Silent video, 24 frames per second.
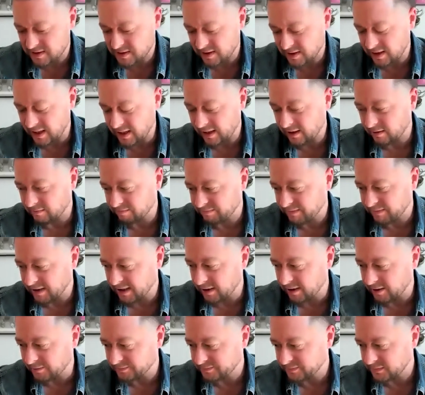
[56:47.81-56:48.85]
You got
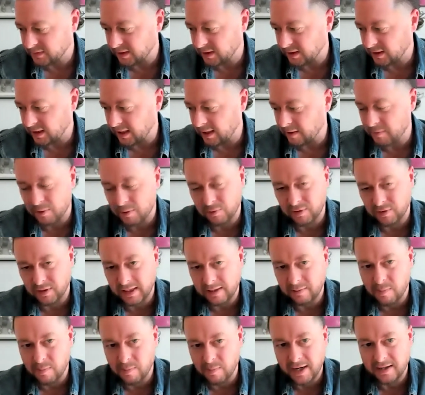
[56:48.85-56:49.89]
to be with
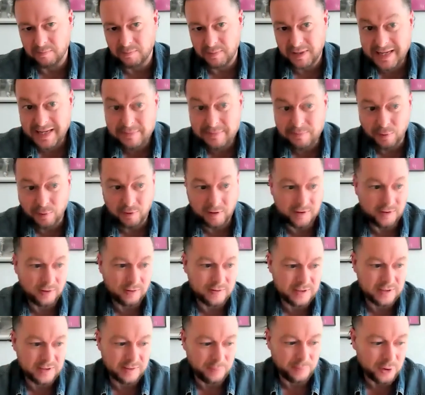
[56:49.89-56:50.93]
like-minded people and those
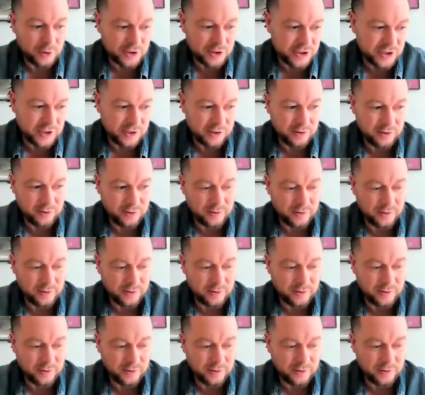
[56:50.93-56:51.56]
that push you.